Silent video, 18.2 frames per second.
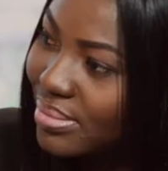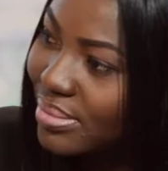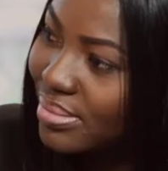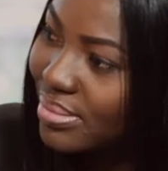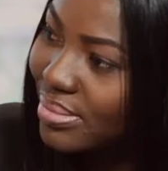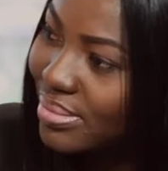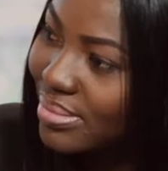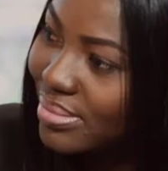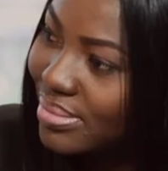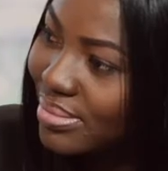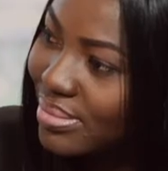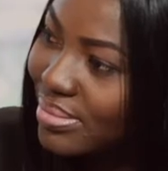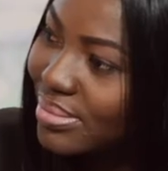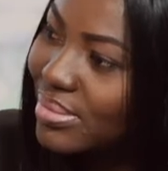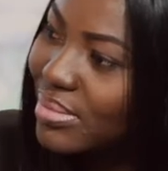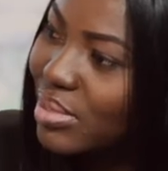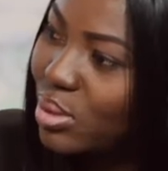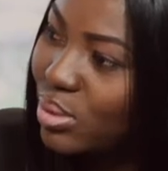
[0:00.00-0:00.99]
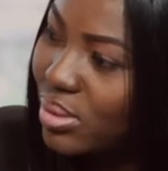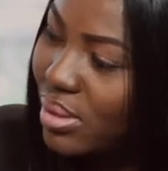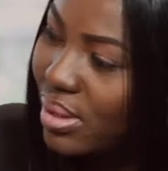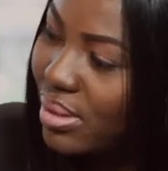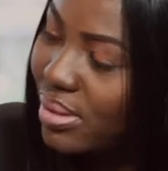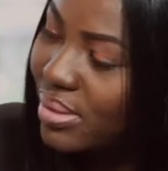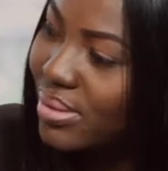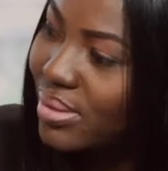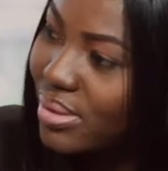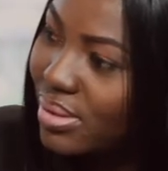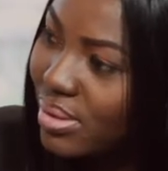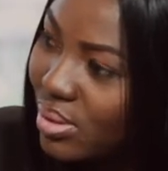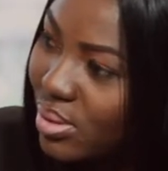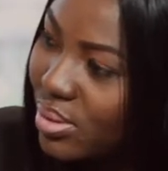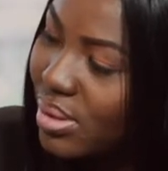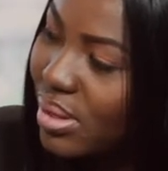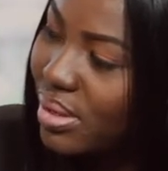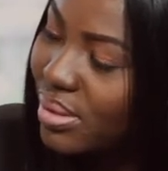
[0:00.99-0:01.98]
Africa prior okay. to this,
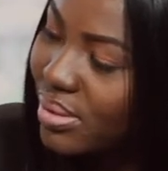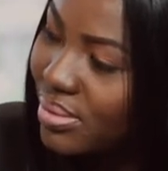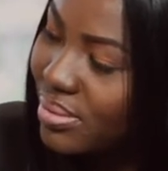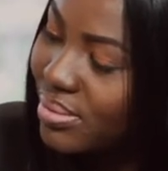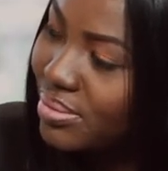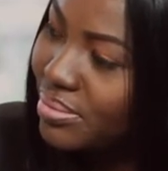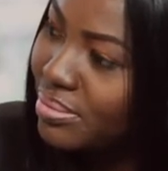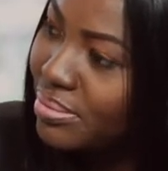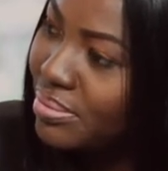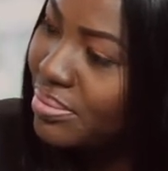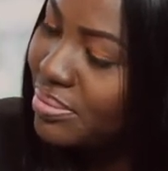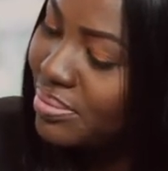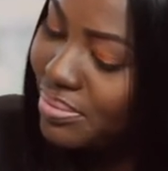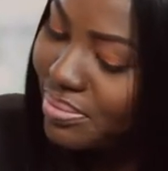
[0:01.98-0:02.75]
okay. uh,